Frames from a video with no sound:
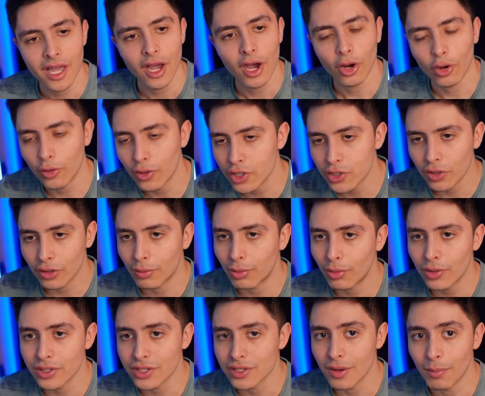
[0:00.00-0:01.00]
according to
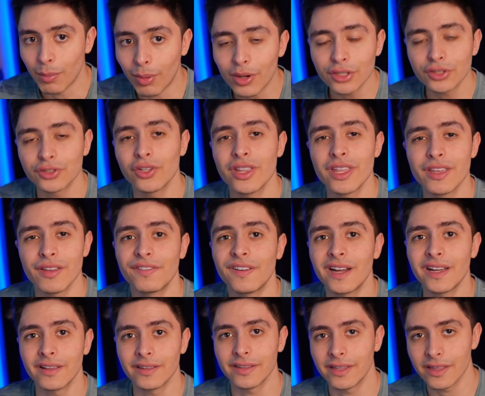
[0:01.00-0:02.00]
reports, Barcelona
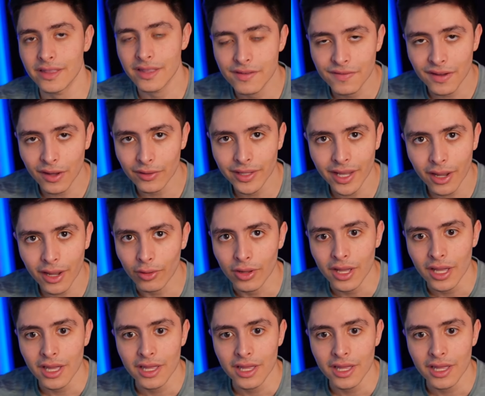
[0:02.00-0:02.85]
they found out